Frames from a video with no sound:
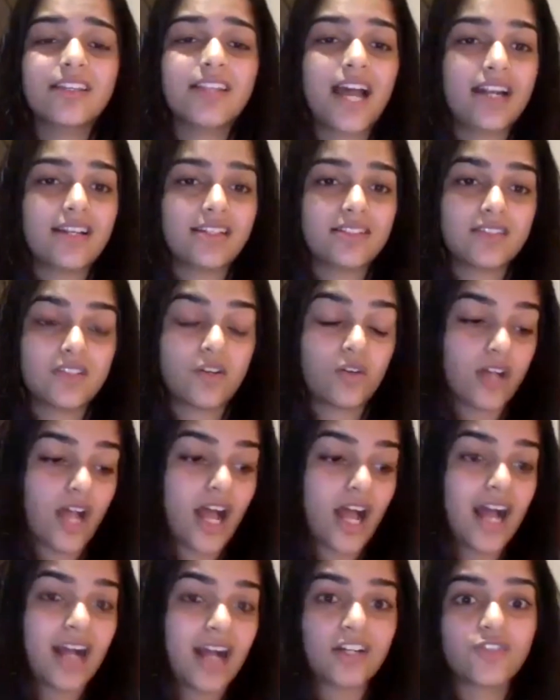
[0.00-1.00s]
That has
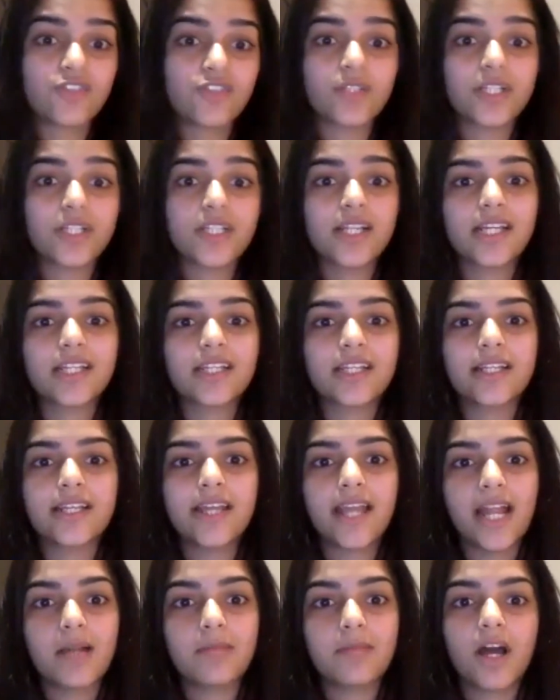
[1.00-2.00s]
actually like really
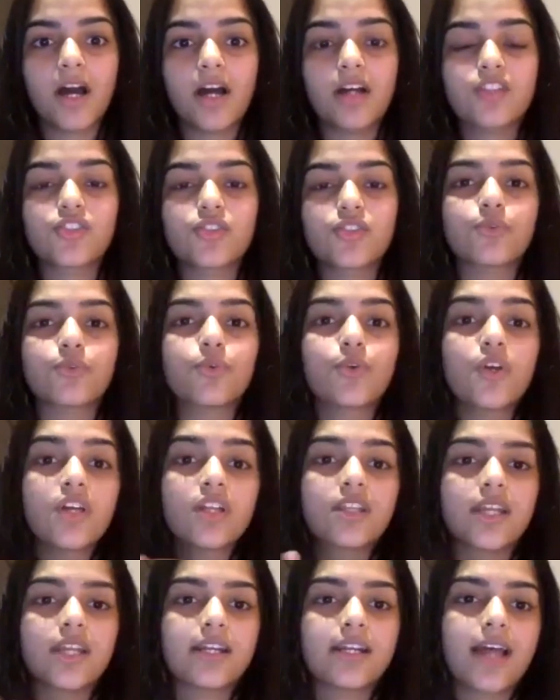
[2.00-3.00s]
helped us to
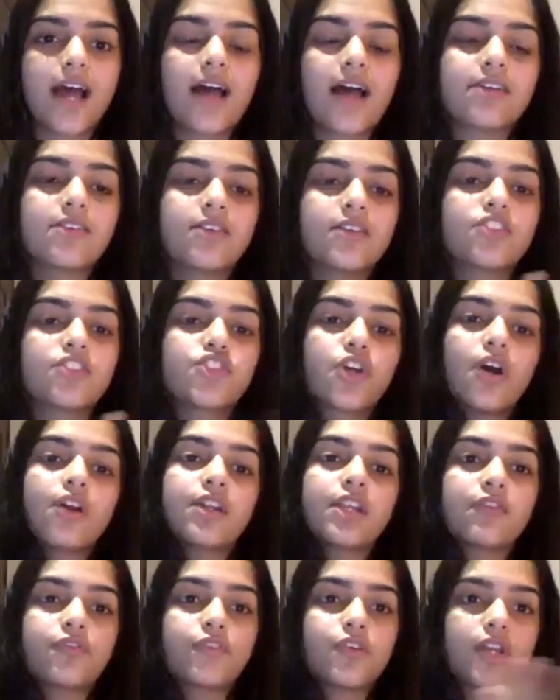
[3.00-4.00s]
the entire
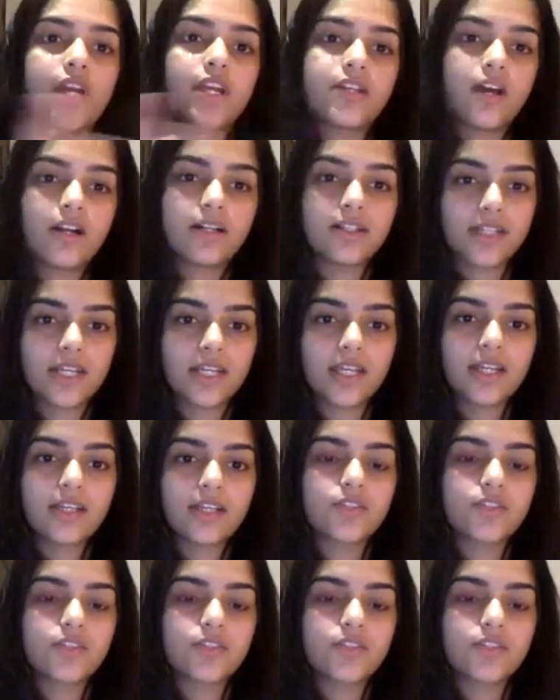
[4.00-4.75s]
journey for adulting.